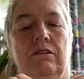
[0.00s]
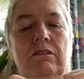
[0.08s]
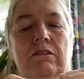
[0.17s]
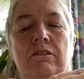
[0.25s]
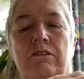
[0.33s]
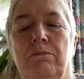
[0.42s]

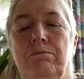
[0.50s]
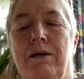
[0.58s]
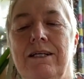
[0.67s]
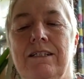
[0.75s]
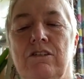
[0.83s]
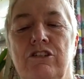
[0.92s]
It's not the
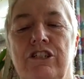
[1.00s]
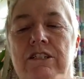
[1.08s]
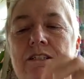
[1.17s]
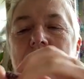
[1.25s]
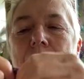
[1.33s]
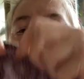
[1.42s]
best cushion
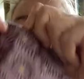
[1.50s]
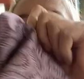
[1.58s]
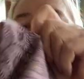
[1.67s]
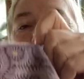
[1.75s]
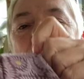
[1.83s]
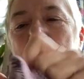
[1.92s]
zip in the
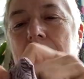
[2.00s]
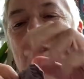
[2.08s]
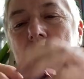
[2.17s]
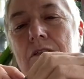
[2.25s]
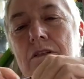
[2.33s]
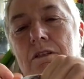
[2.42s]
world.
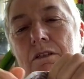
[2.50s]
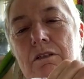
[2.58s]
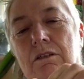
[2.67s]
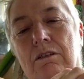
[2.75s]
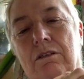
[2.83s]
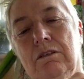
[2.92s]

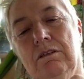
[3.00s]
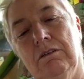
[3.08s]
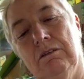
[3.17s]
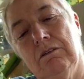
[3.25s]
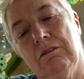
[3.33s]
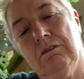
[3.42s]

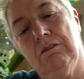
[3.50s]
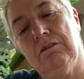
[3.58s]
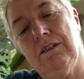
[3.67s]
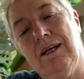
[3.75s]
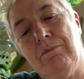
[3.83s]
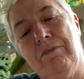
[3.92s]
What
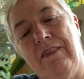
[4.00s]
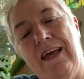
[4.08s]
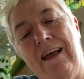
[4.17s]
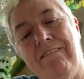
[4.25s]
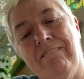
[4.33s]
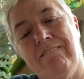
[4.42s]
happened
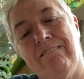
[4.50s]
there?